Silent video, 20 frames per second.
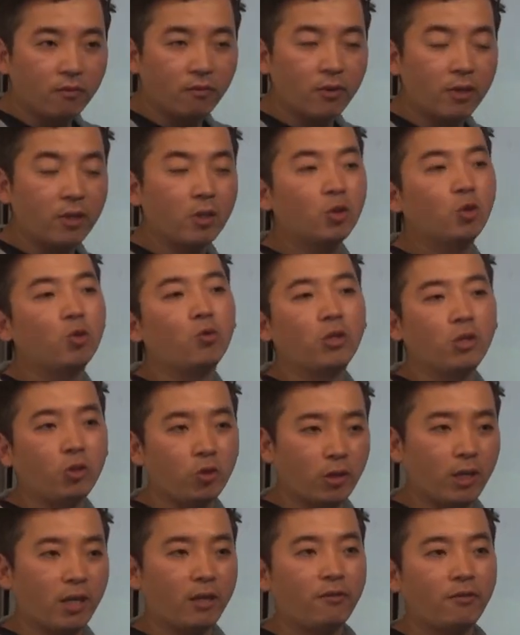very soon, in
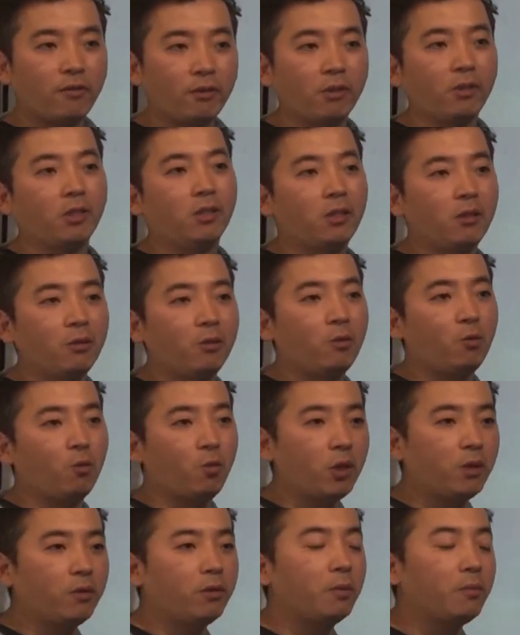July 1st,
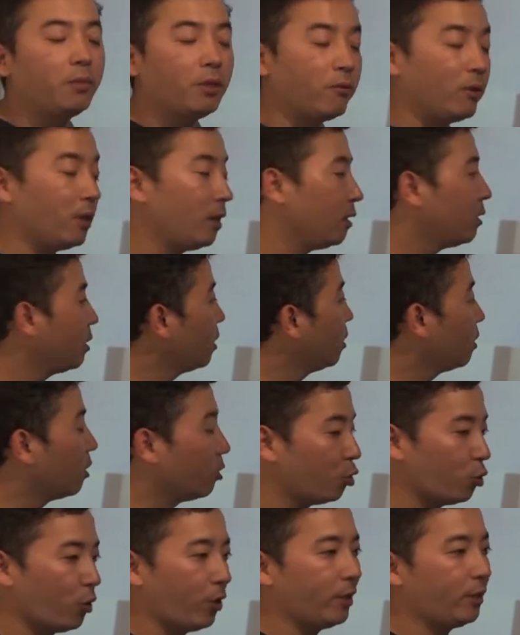we will be releasing
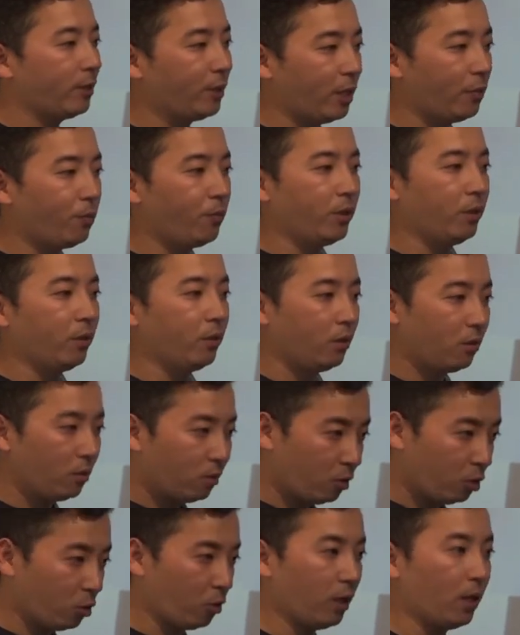a joint statement
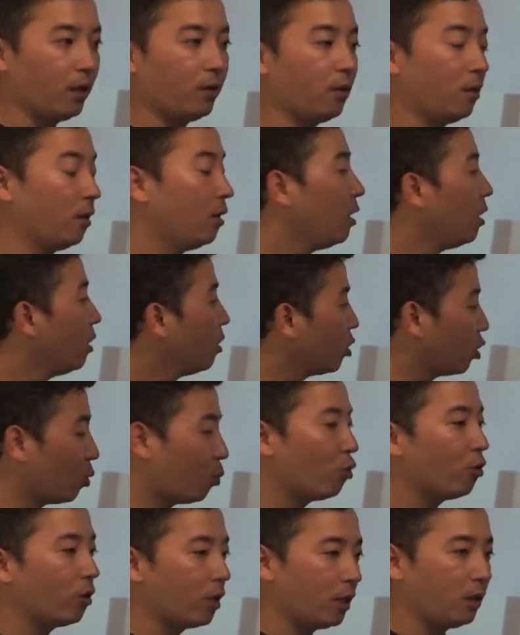together,
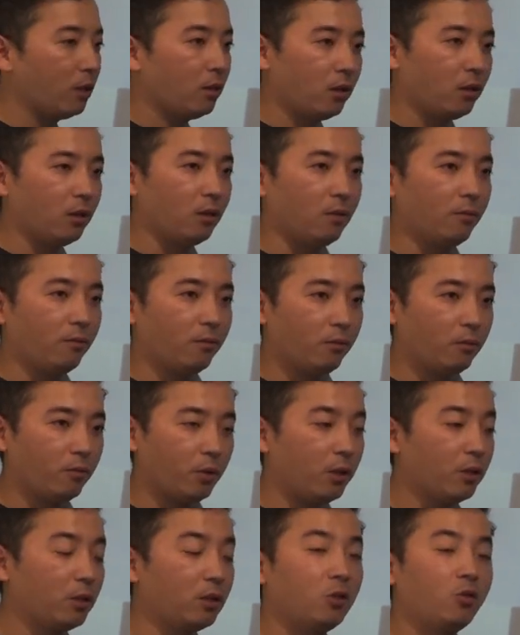supporting,
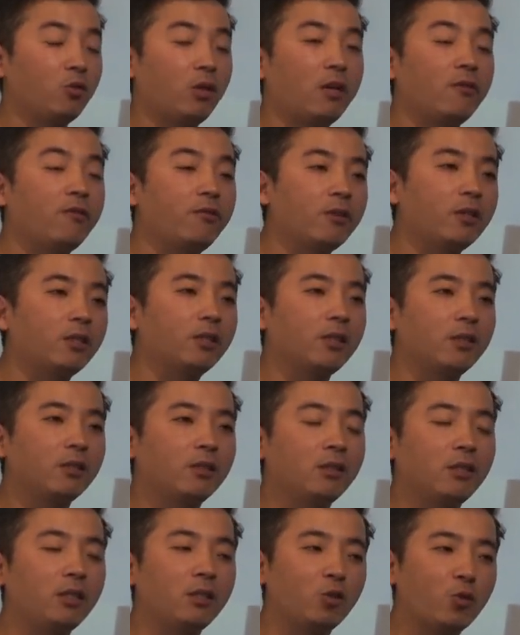because July 1st
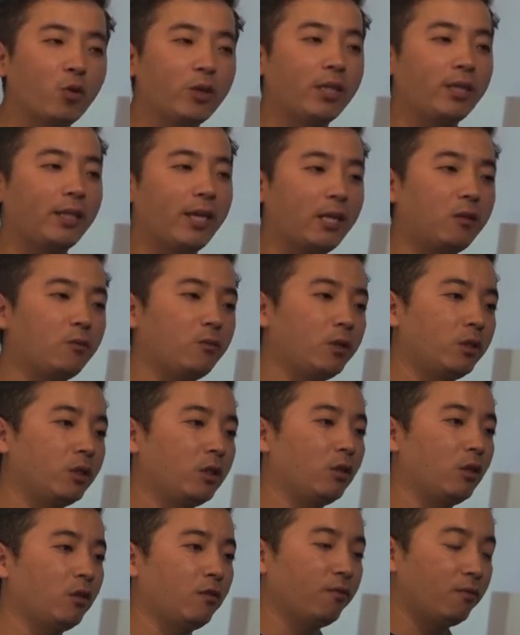is the 20th
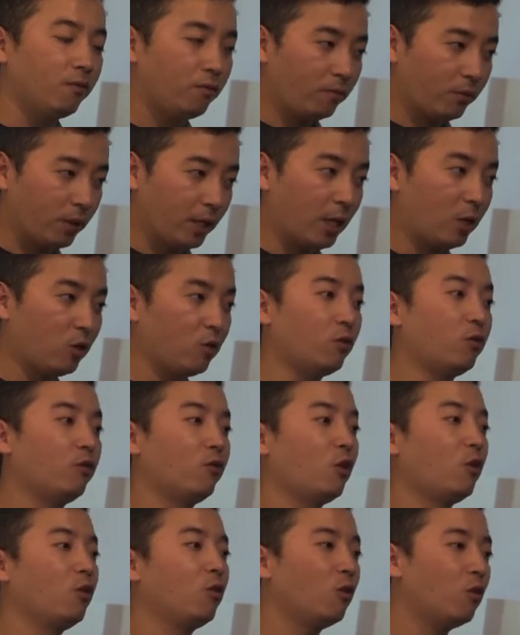anniversary of handover
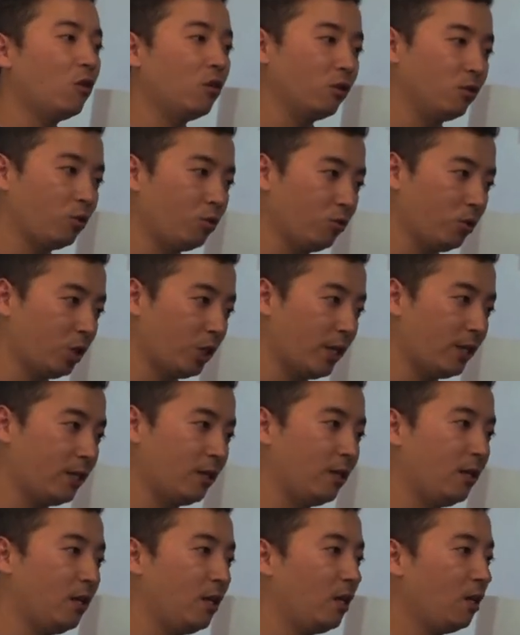of Hong Kong to
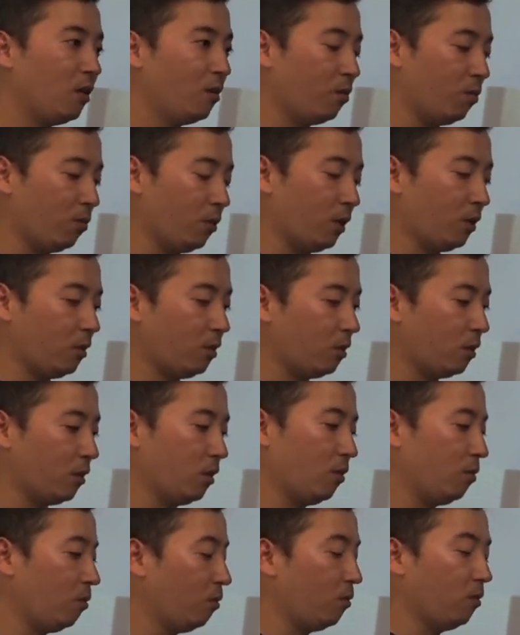China, but
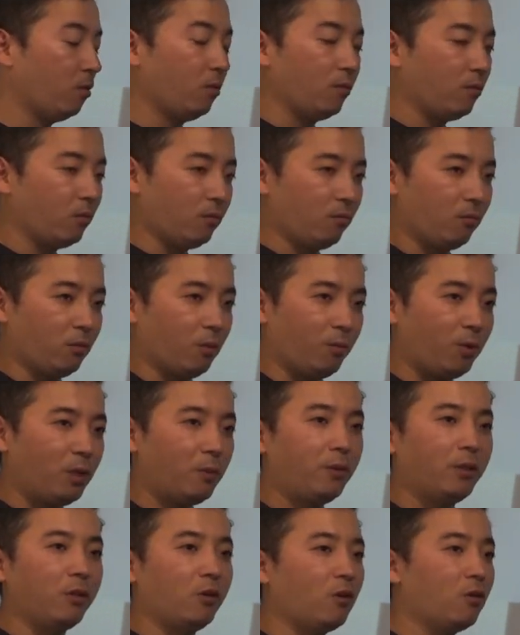the
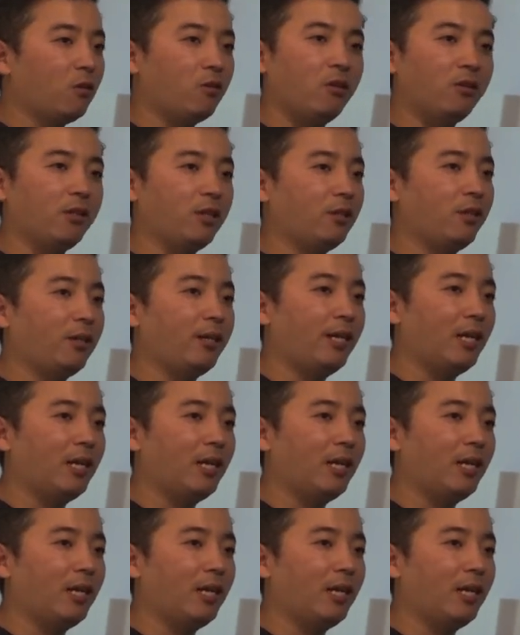people in Hong Kong, they're not